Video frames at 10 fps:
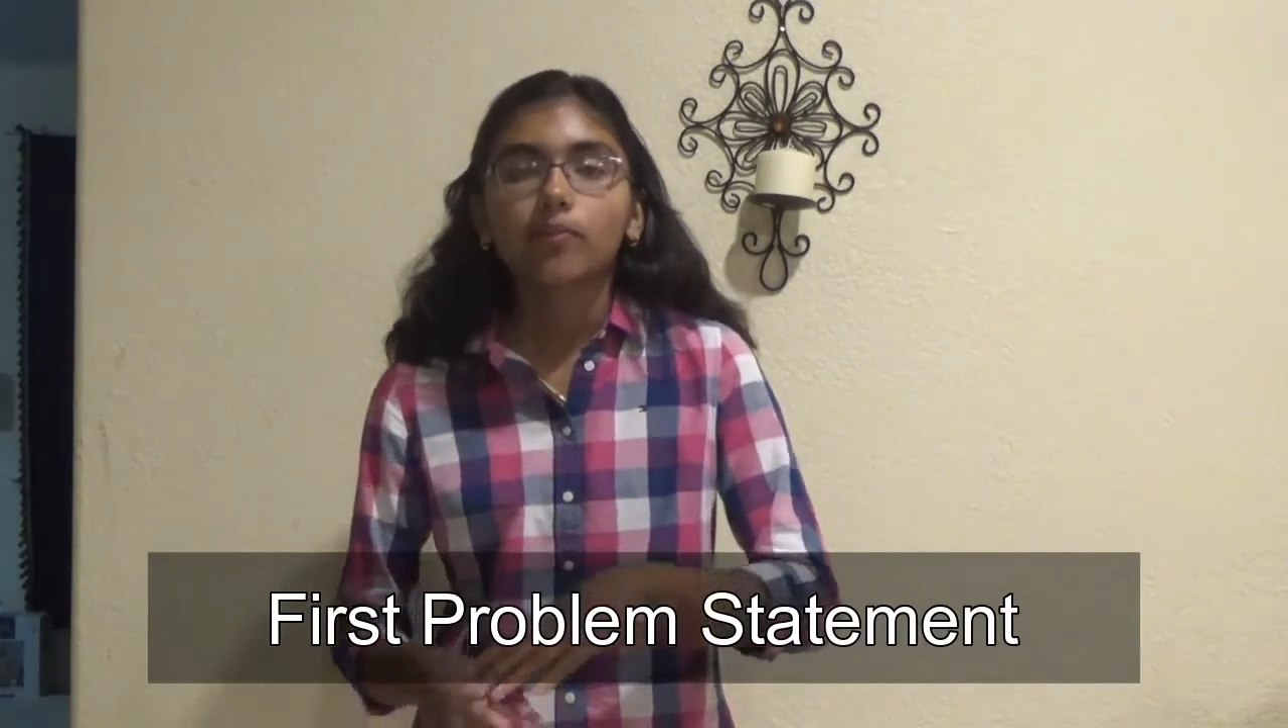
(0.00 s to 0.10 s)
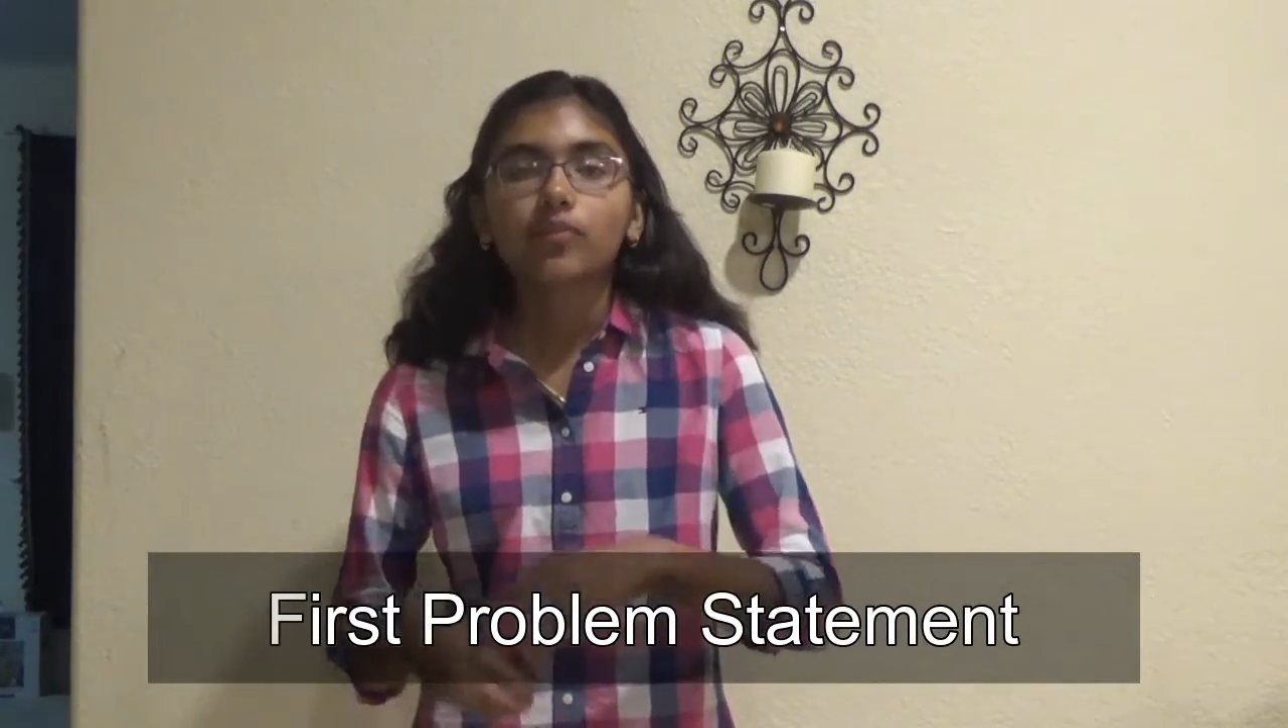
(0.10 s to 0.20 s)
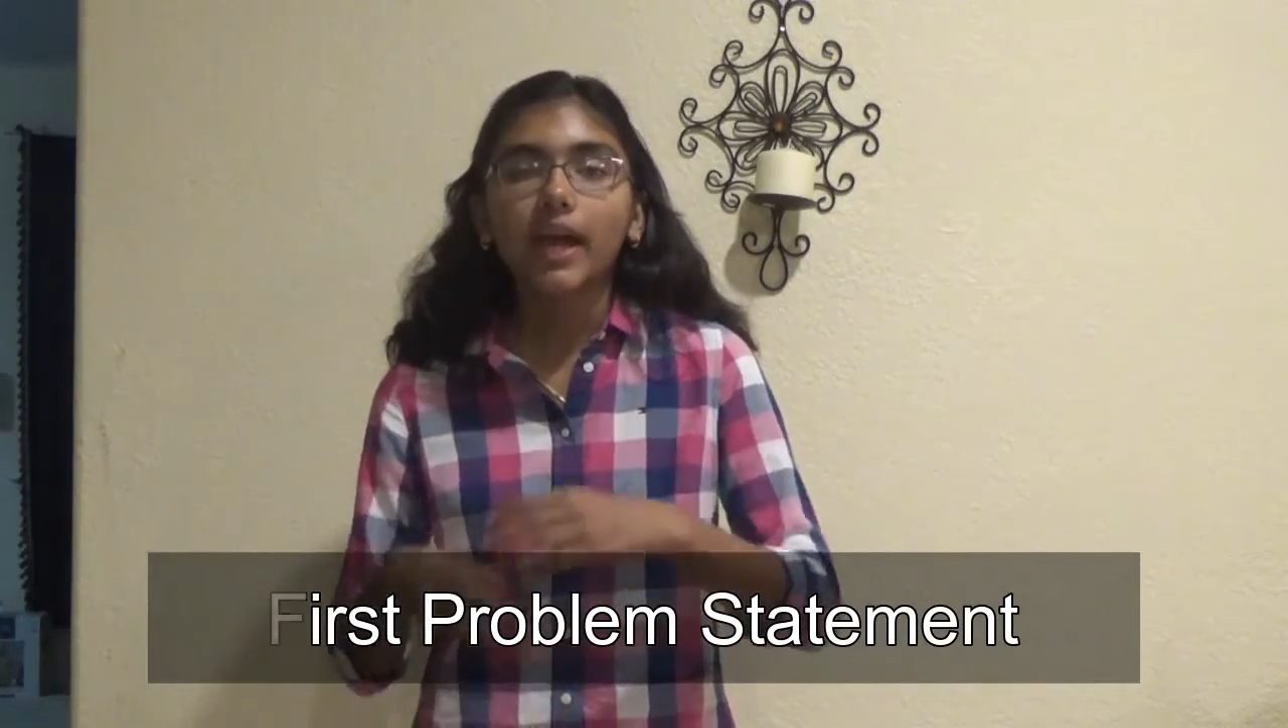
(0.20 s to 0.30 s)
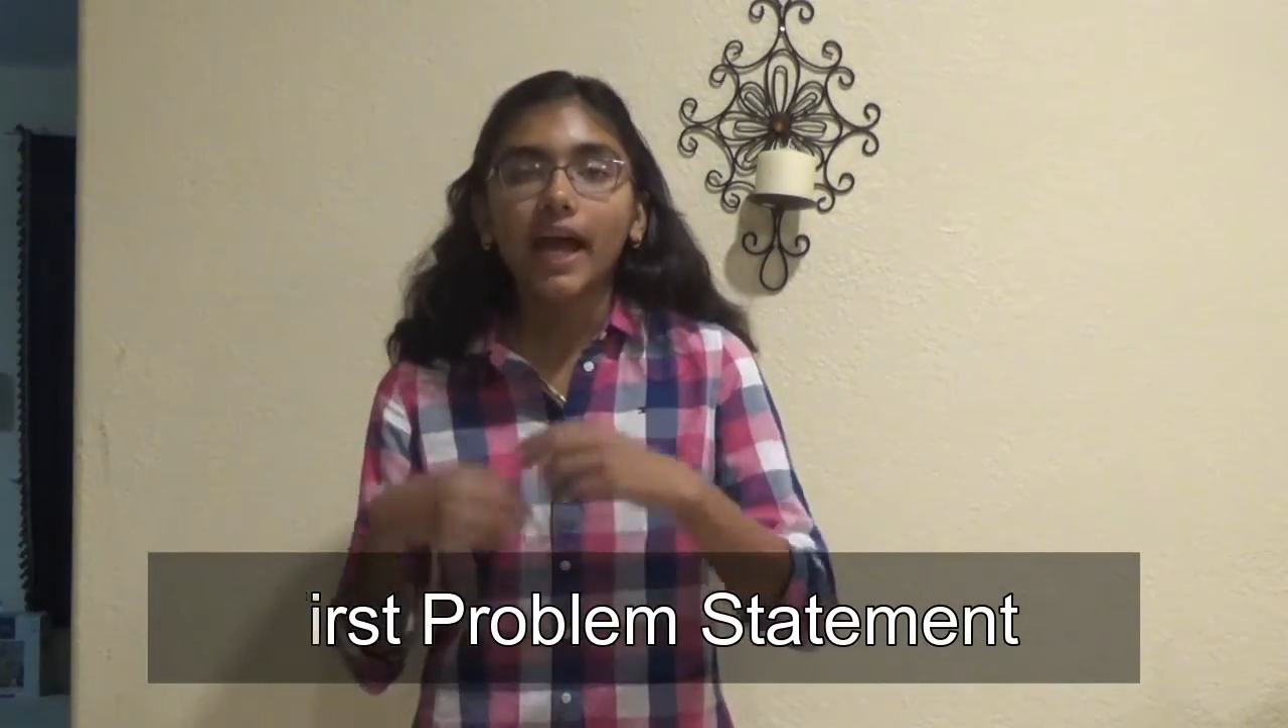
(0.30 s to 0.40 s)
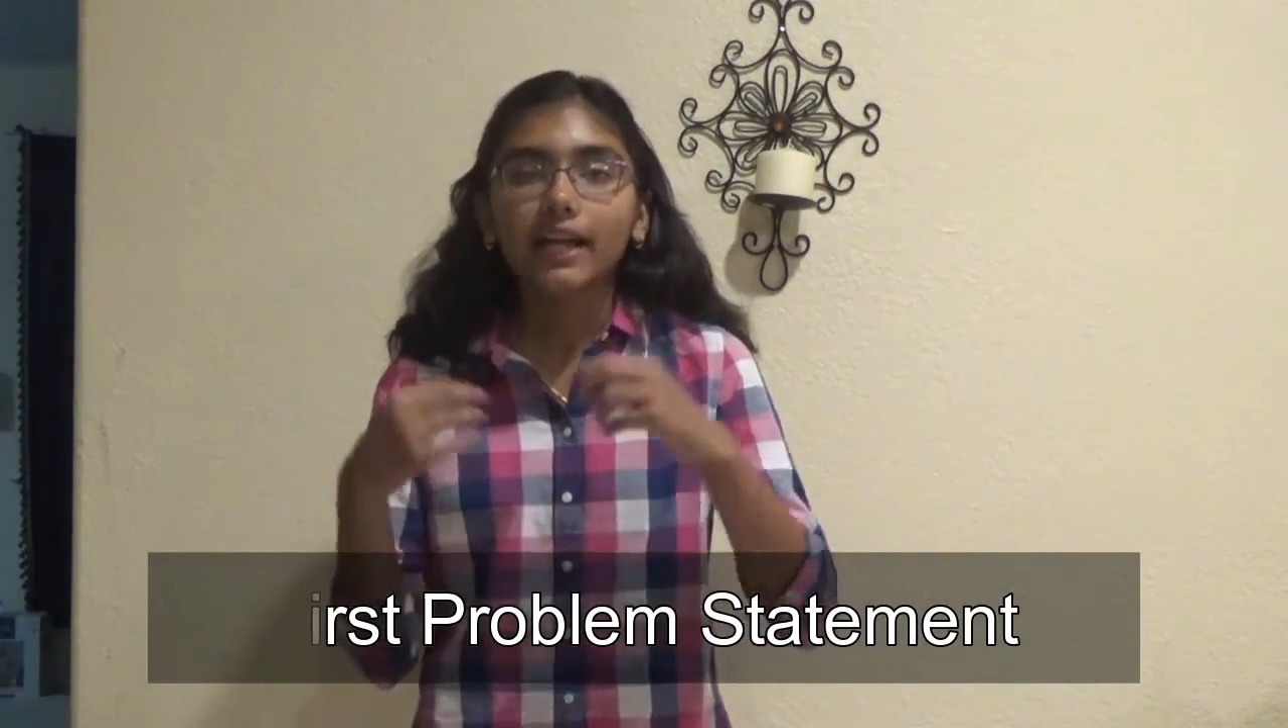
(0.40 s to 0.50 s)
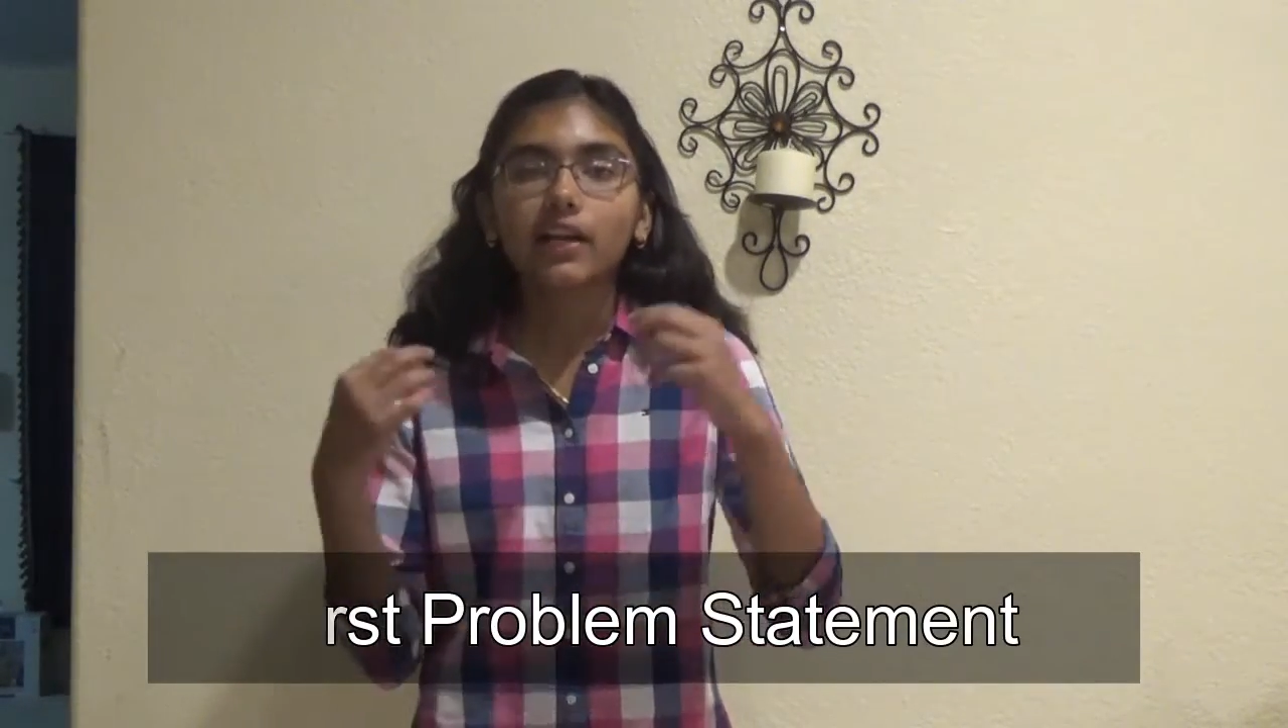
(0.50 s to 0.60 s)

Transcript: they had